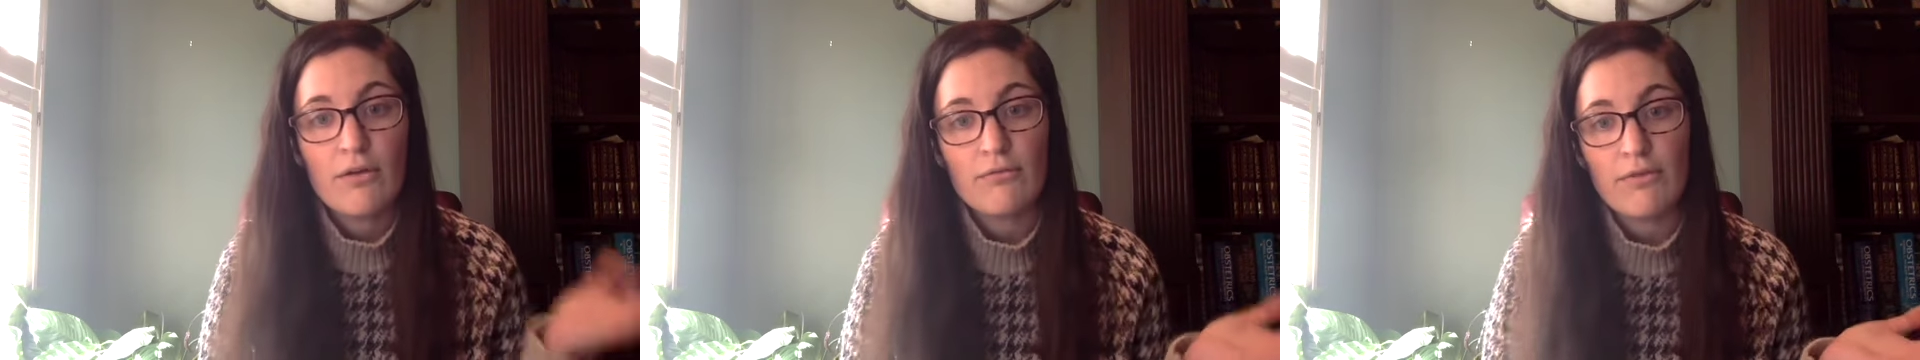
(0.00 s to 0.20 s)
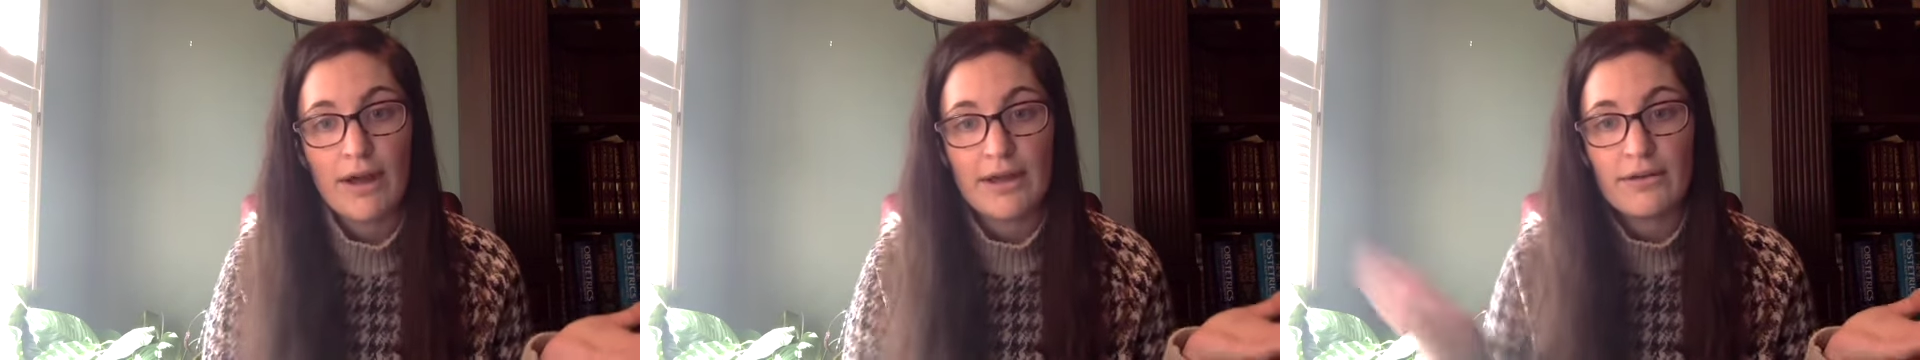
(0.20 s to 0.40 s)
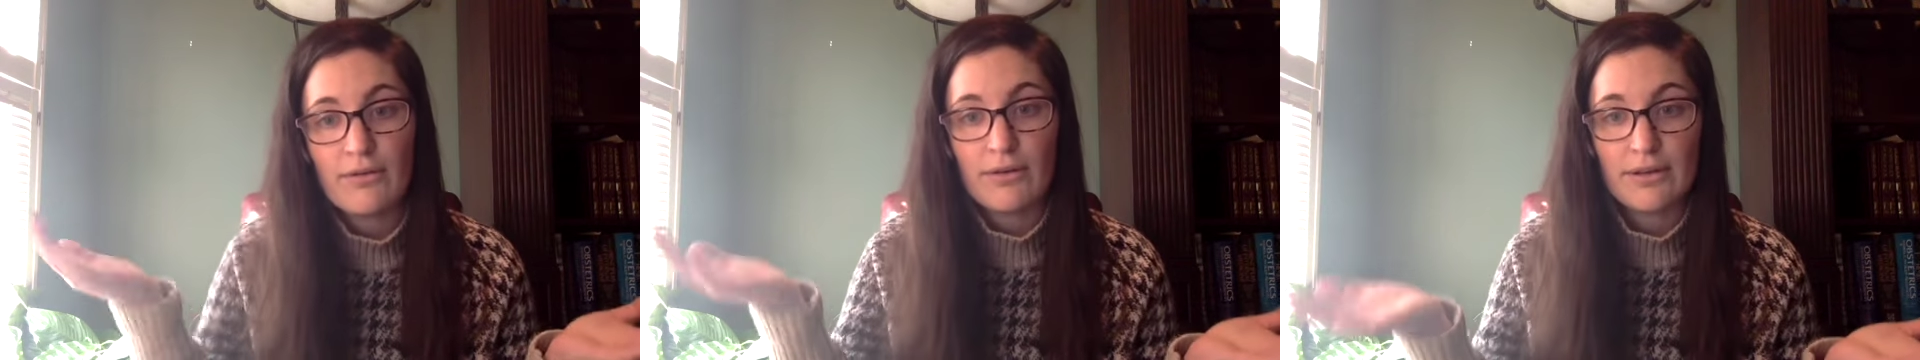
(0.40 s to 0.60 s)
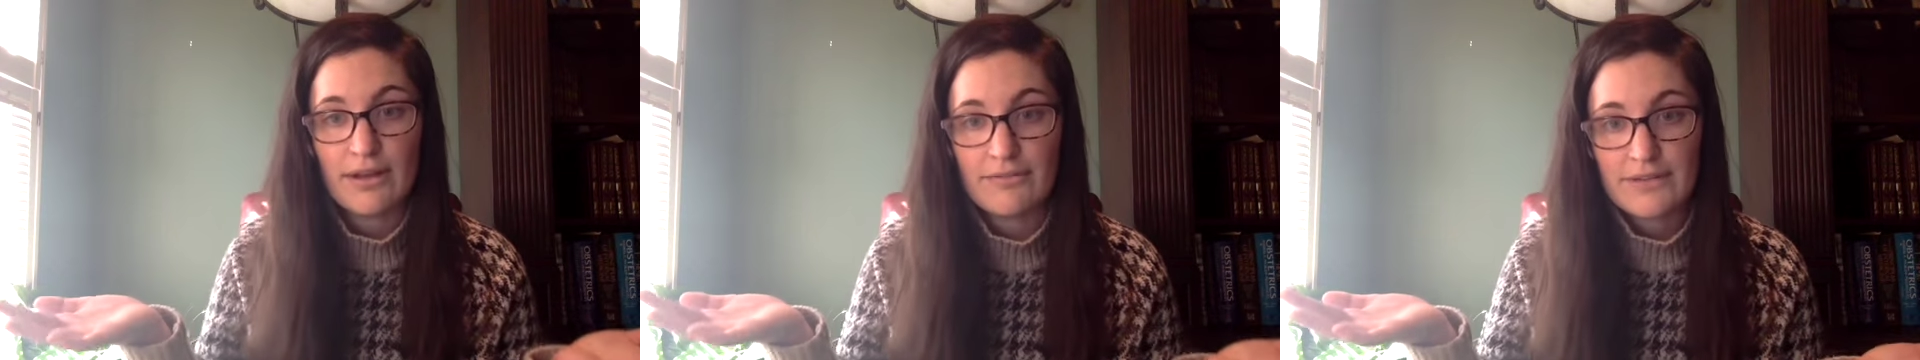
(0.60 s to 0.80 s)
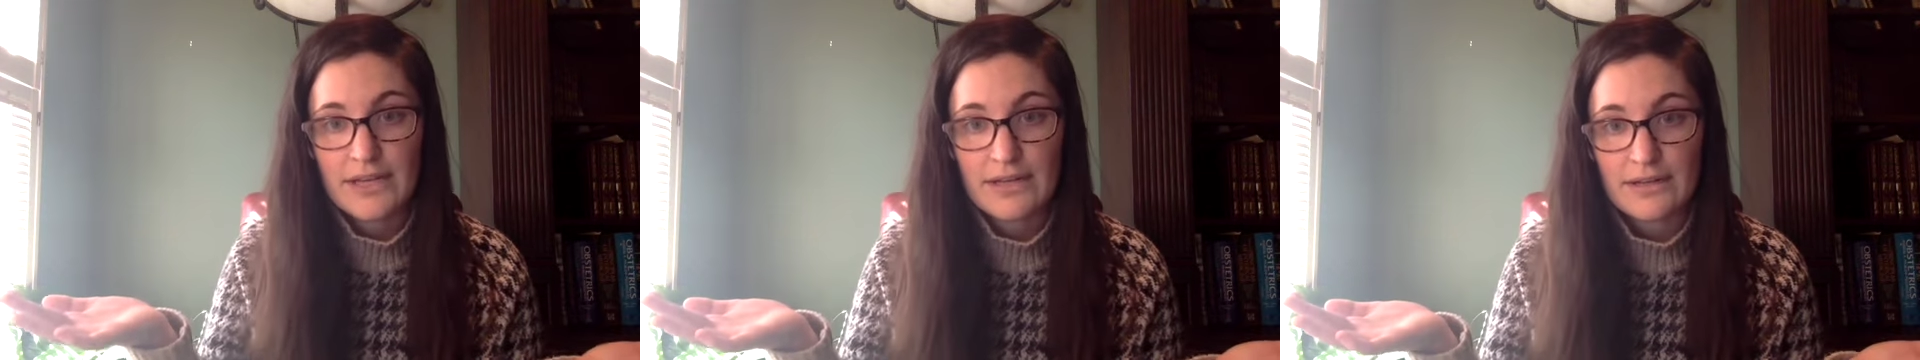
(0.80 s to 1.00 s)
right or
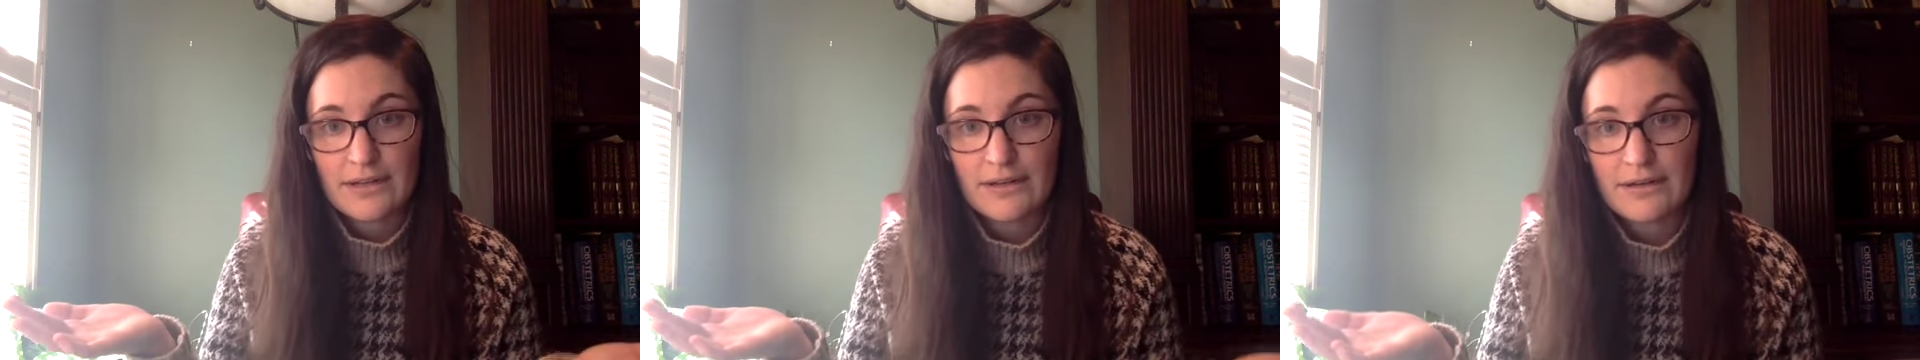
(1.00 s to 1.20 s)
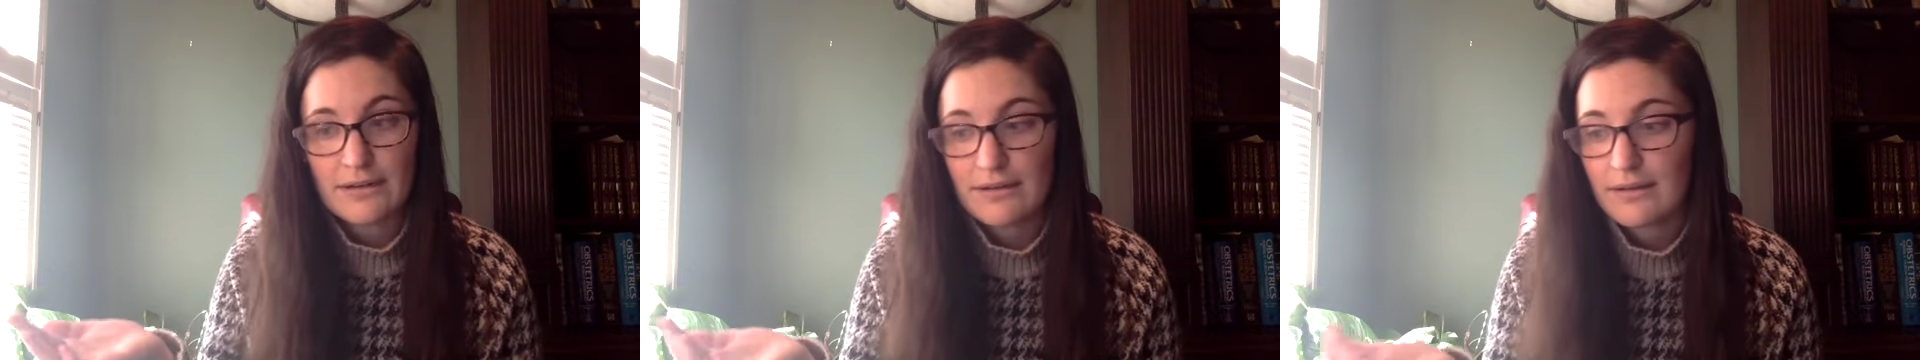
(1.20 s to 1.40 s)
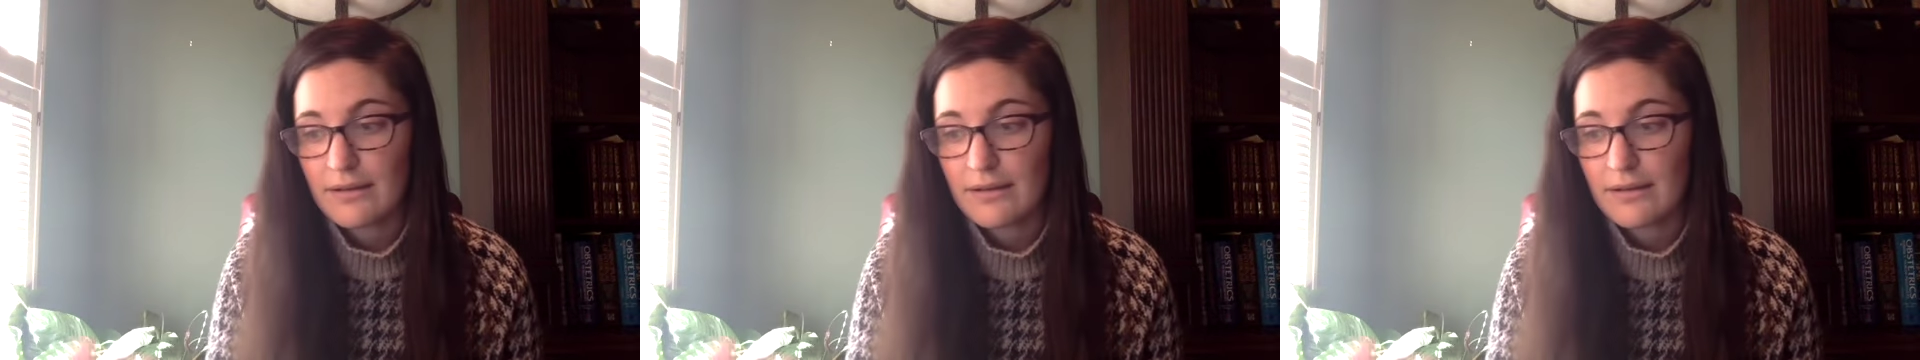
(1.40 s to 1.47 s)
left-handed.